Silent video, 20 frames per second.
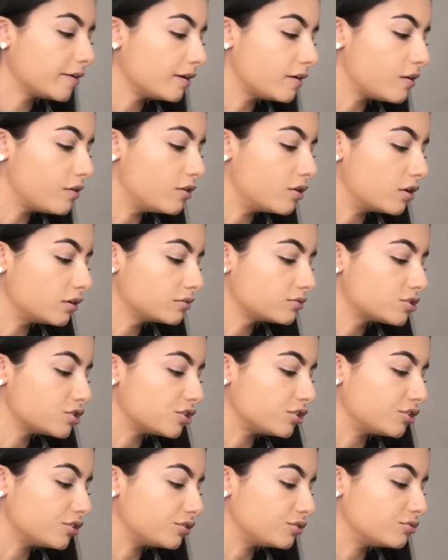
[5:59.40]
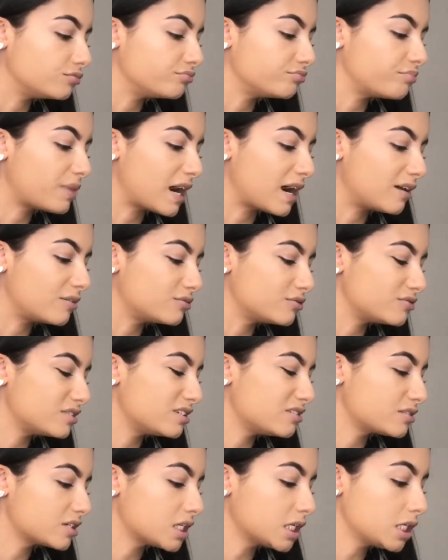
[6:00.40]
not too powdery
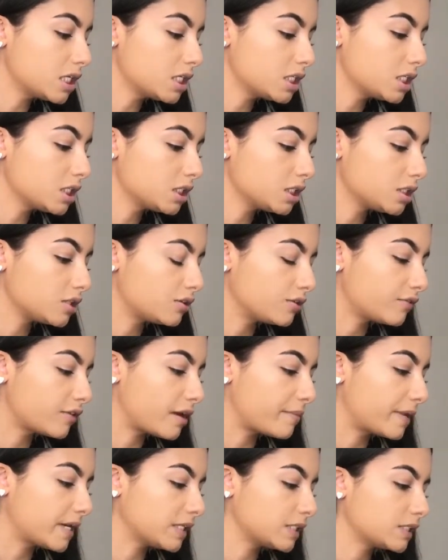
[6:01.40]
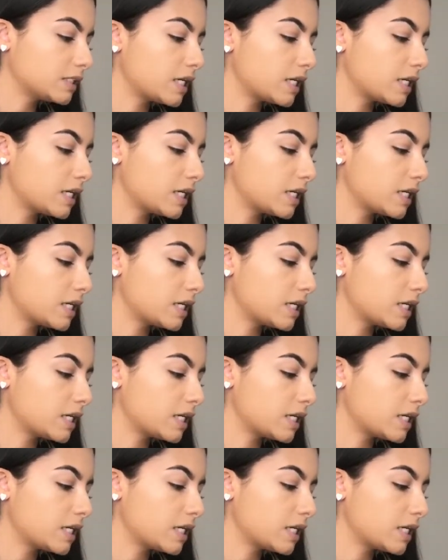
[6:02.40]
looking, if that makes